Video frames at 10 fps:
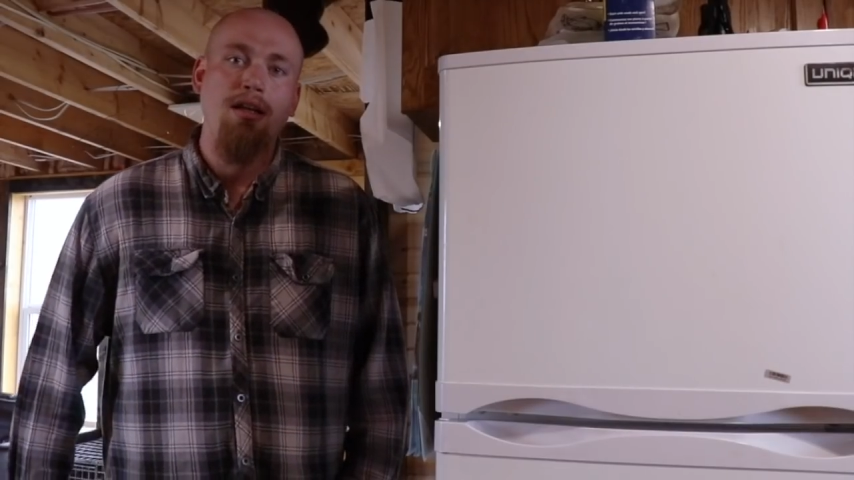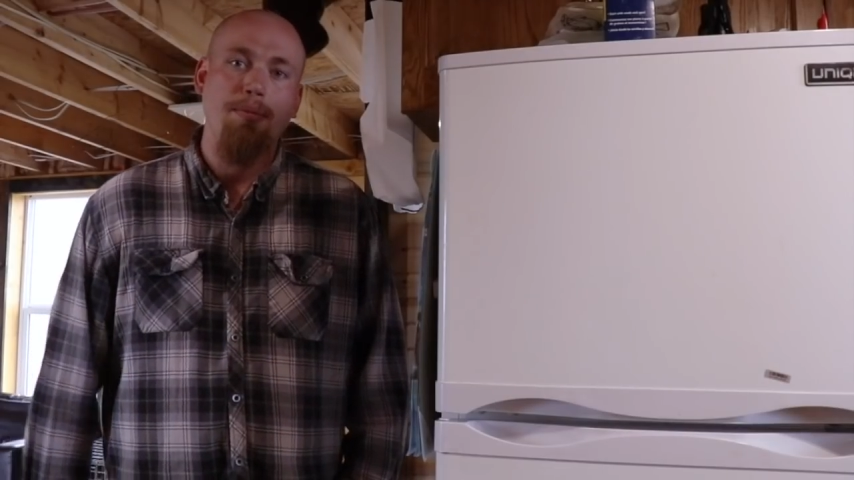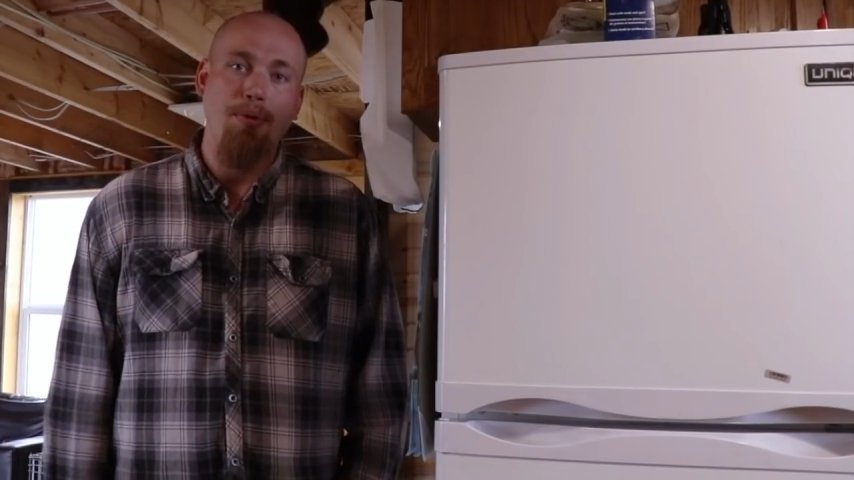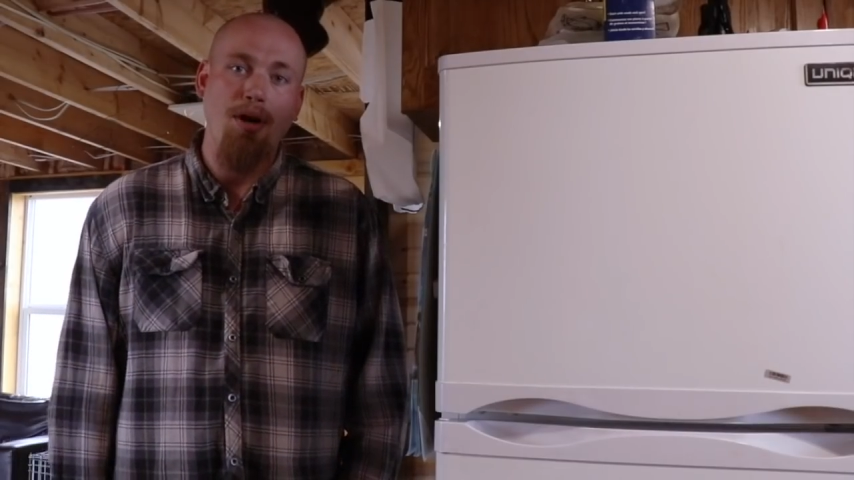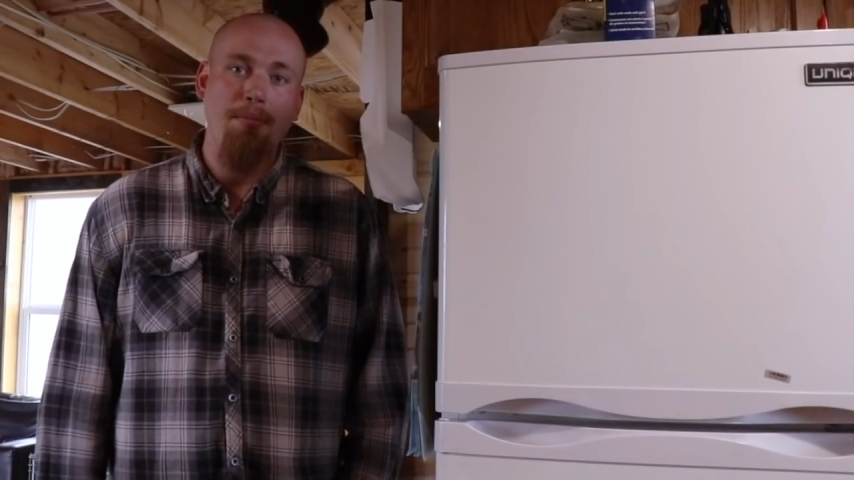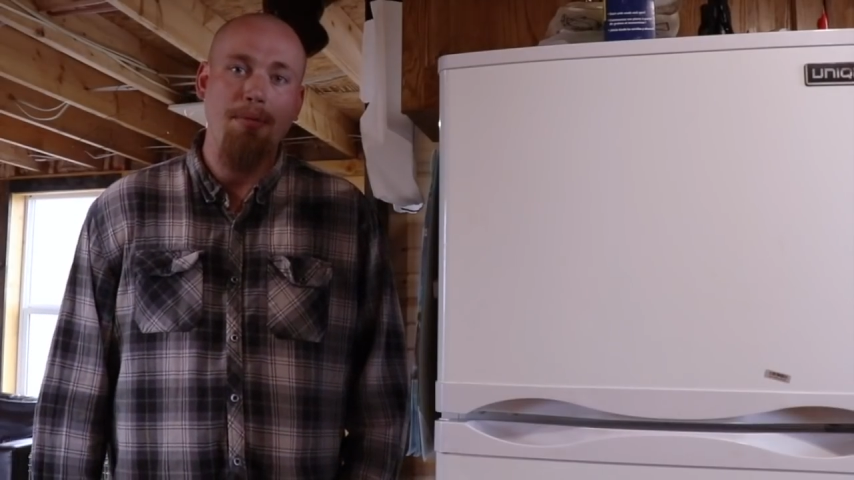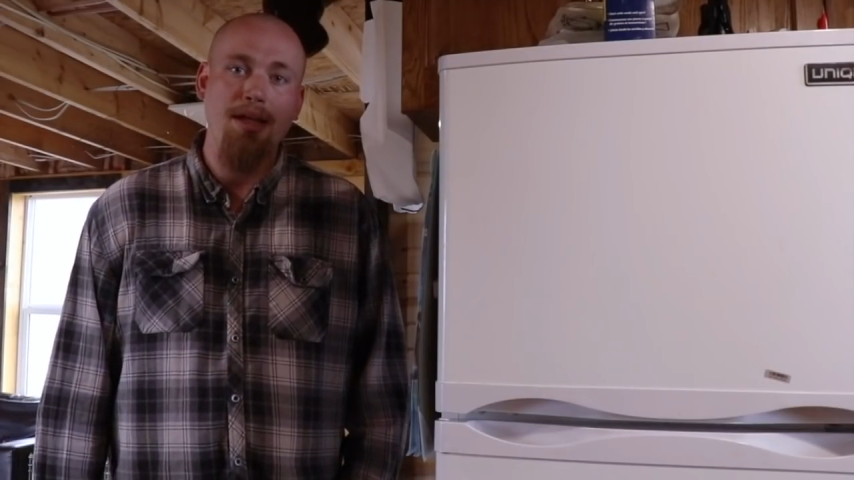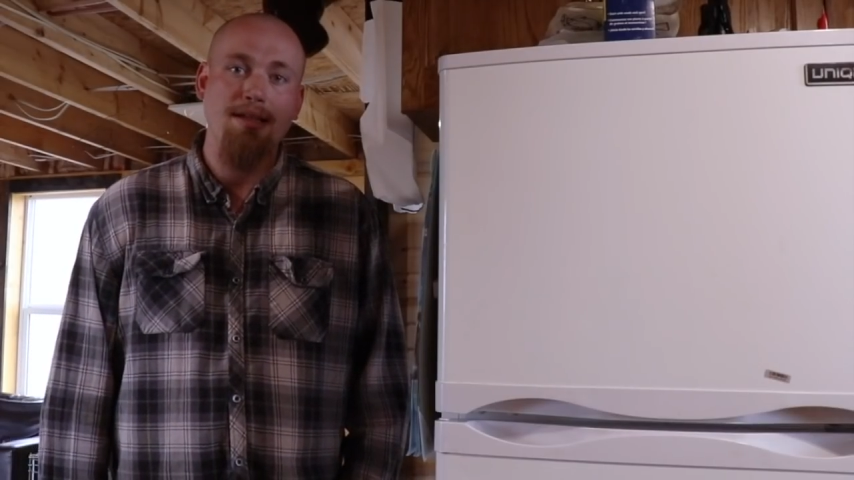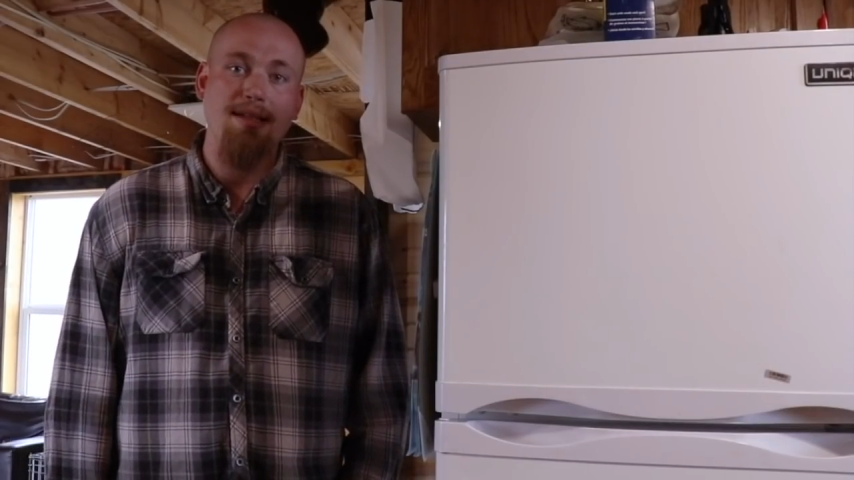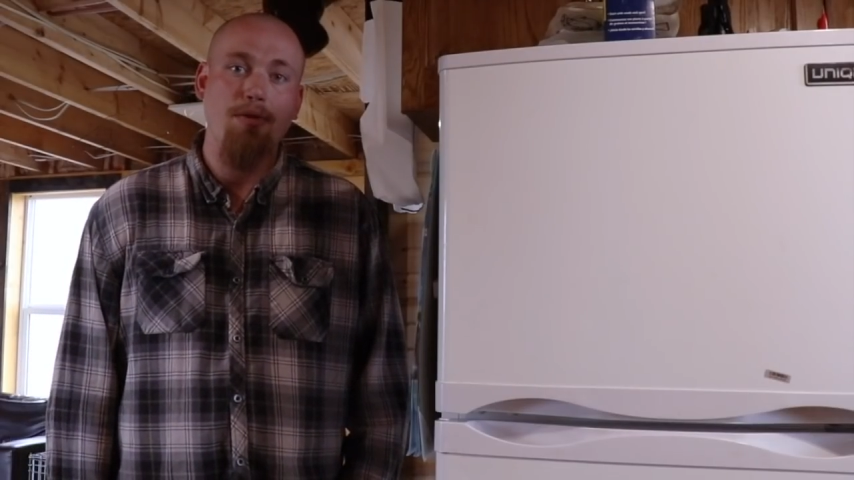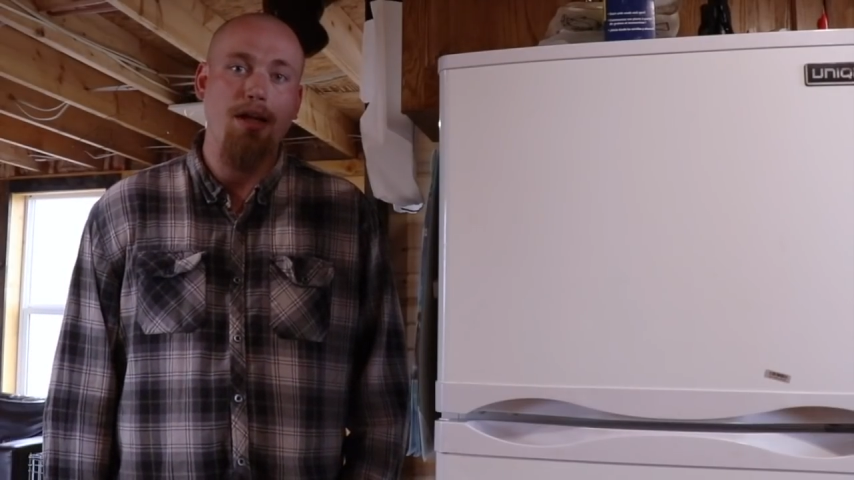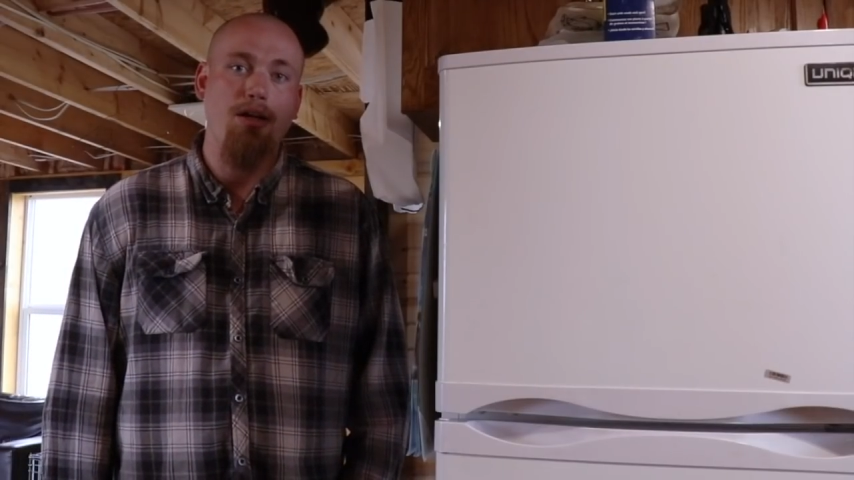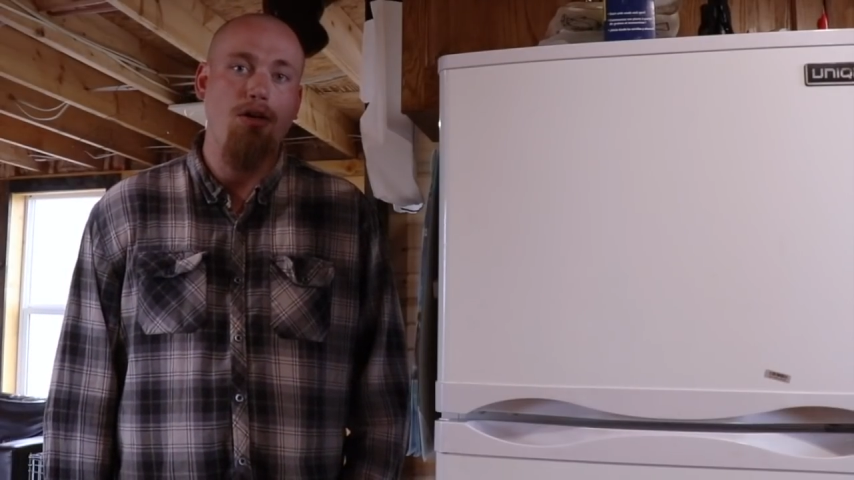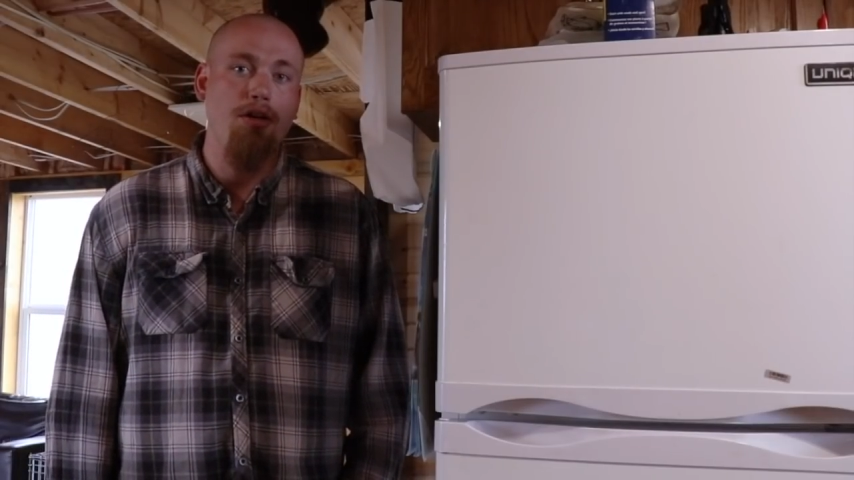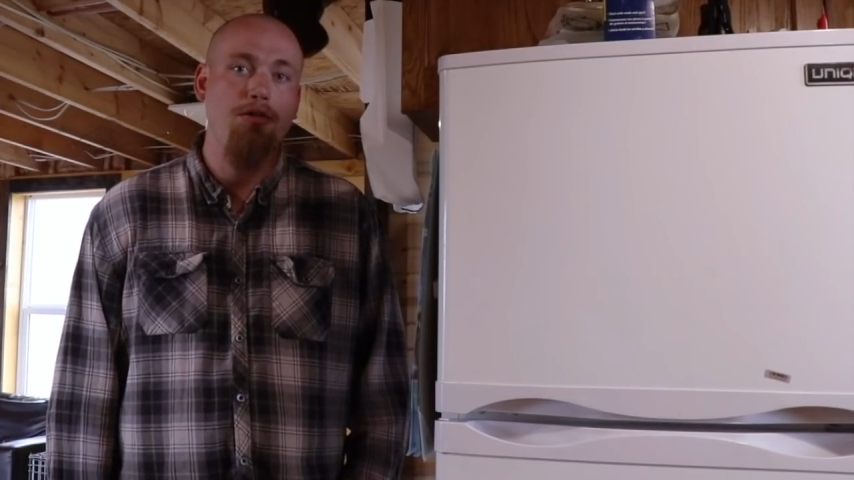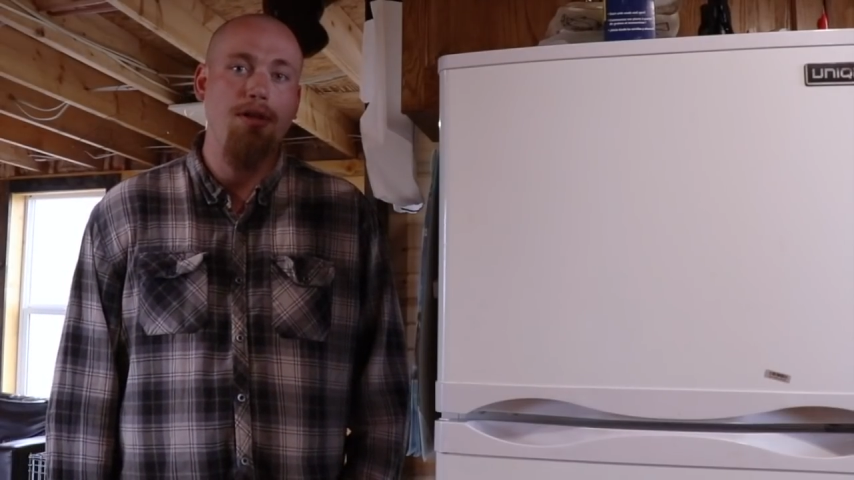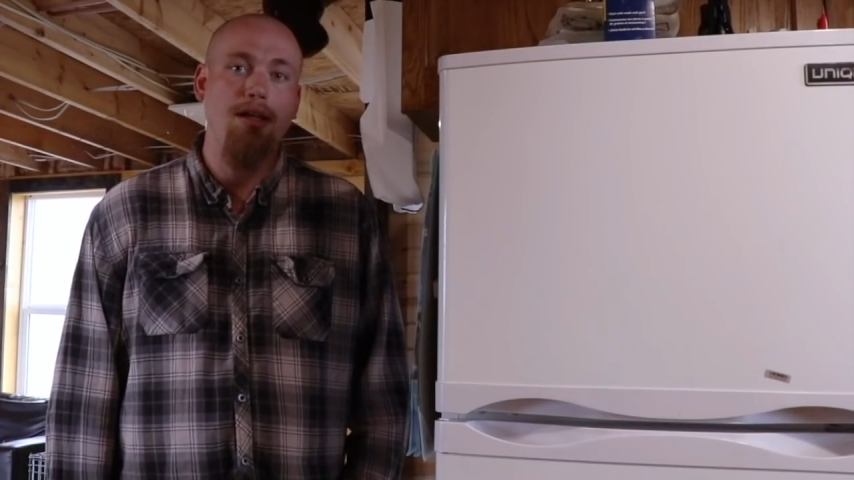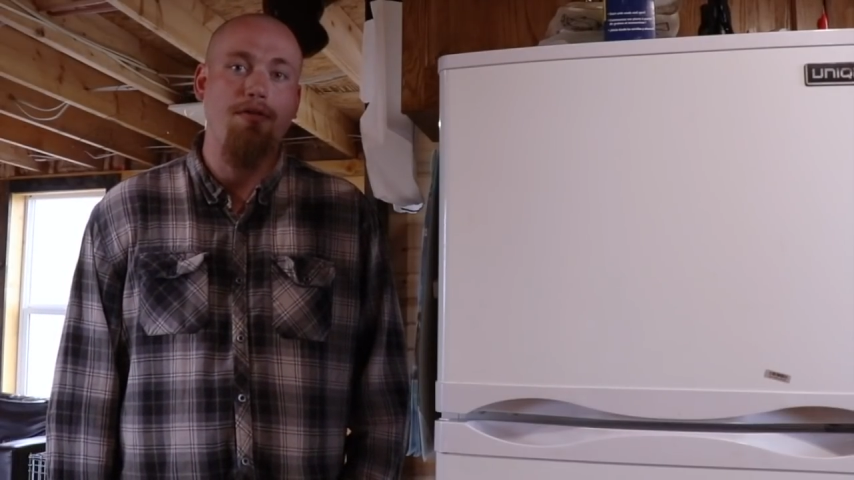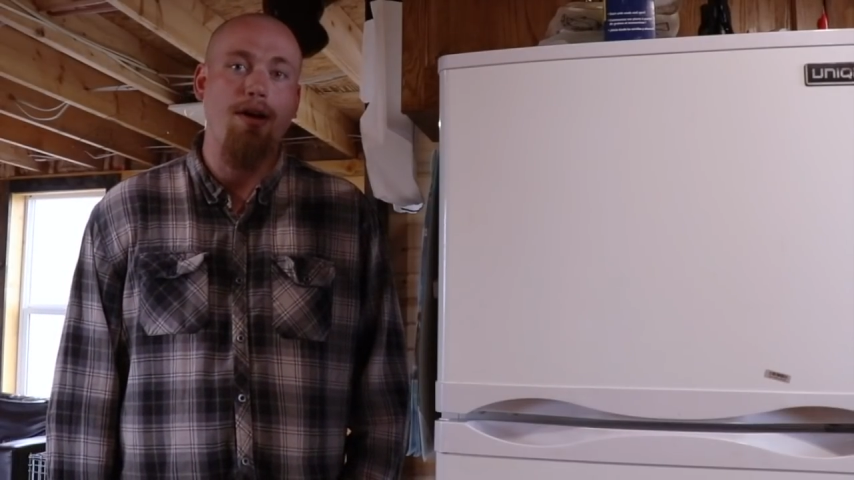The problem is, when I call Unique